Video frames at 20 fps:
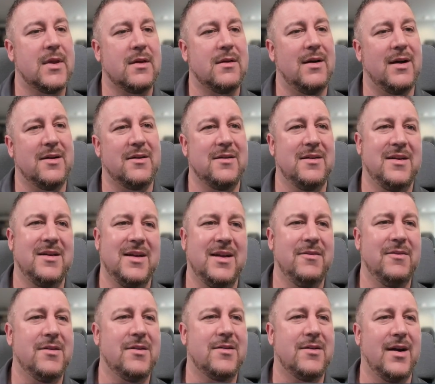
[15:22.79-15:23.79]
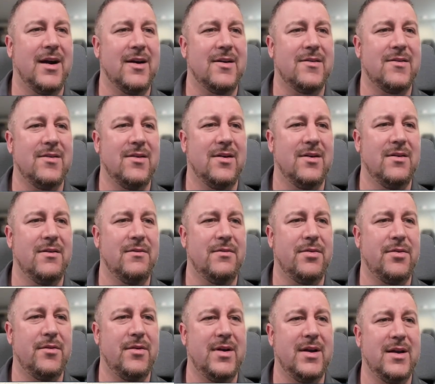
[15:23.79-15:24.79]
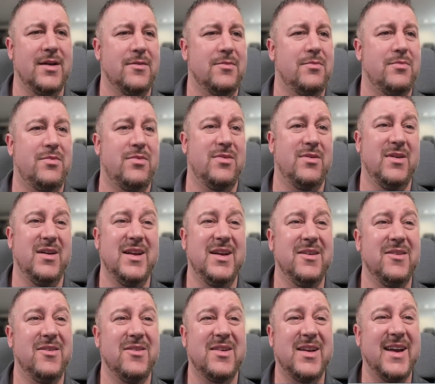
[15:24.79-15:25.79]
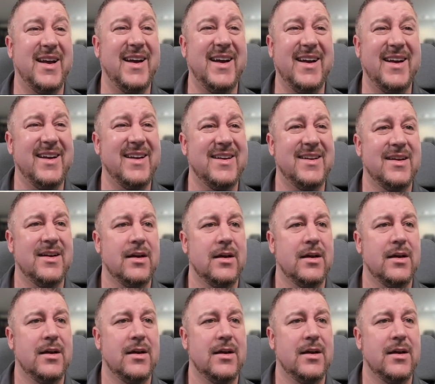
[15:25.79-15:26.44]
Like even crack shot at 3 is pretty okay.